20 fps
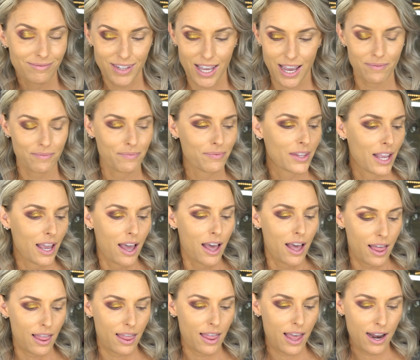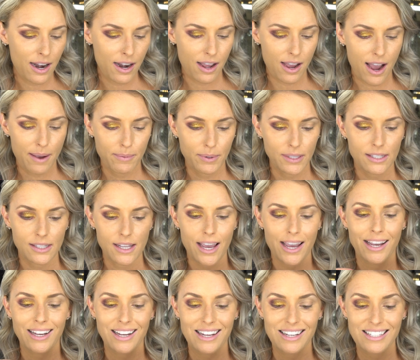Okay. Then I would
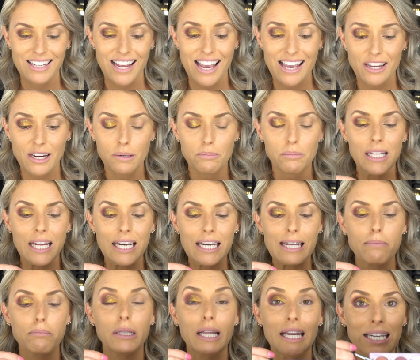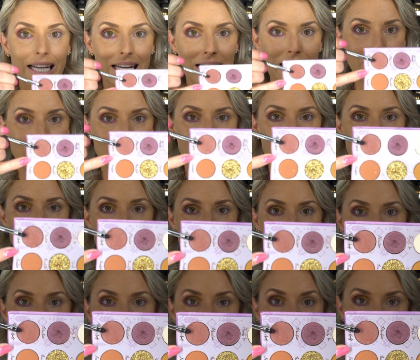say take your blending color.
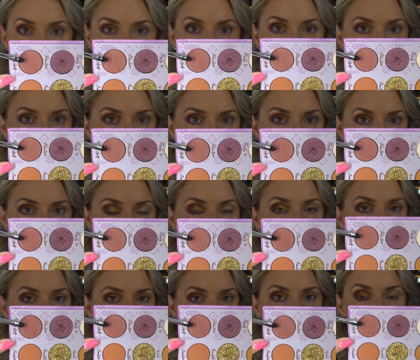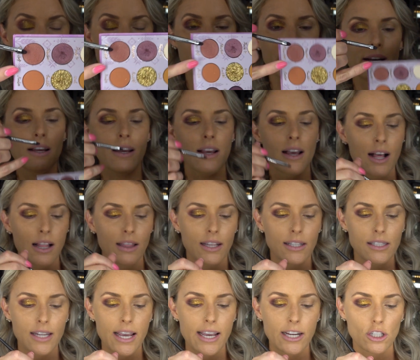Remember the crease blending color, the lighter one?
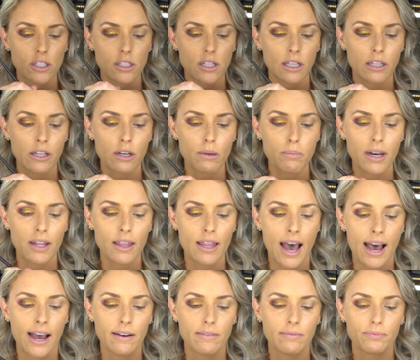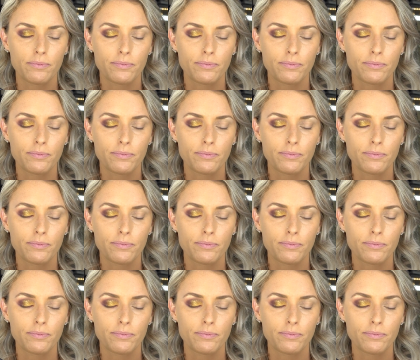Let's take just a little bit of that.